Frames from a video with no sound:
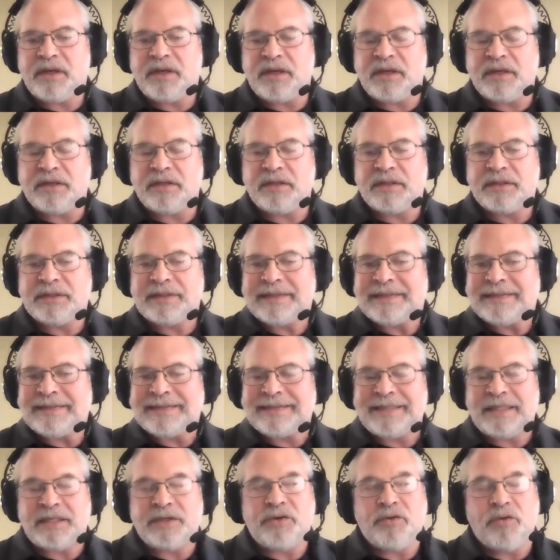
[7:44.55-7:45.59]

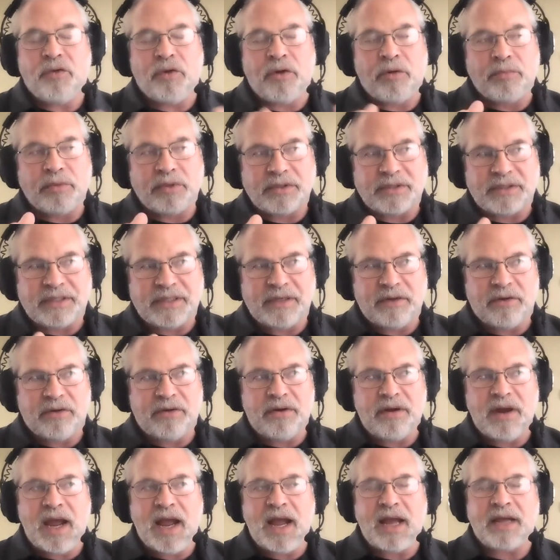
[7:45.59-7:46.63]
a normalcy or
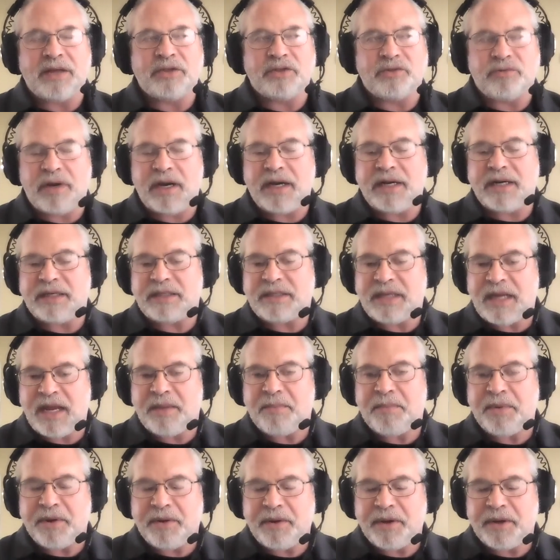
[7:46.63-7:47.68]
non-training time
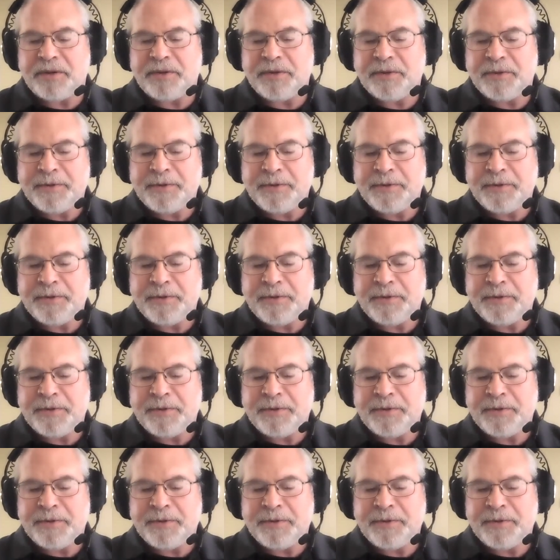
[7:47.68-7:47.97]
period.